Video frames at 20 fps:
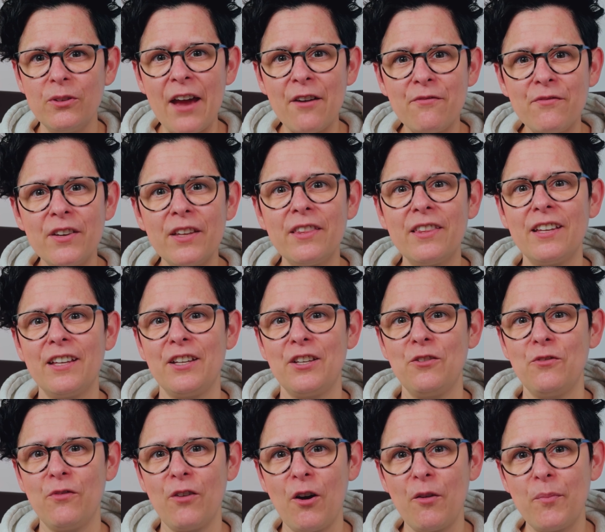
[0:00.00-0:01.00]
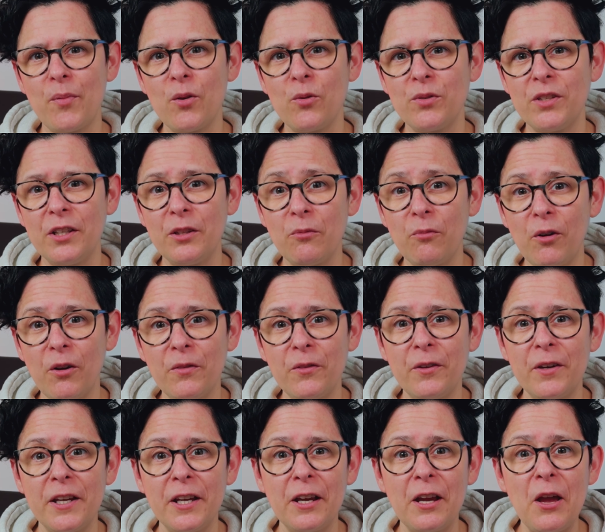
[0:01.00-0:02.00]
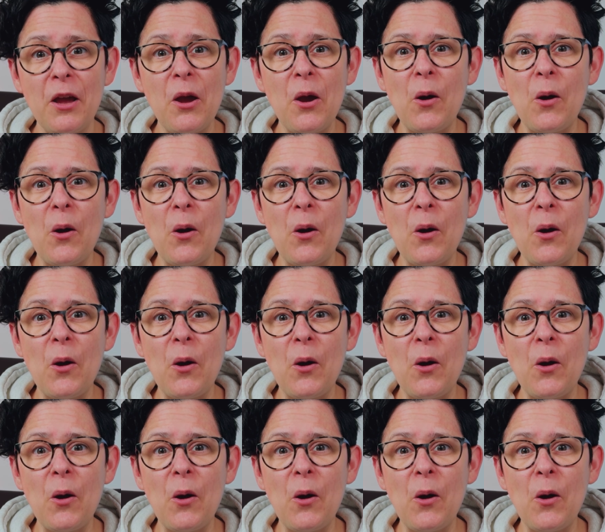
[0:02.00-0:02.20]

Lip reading: everything you've uploaded wondering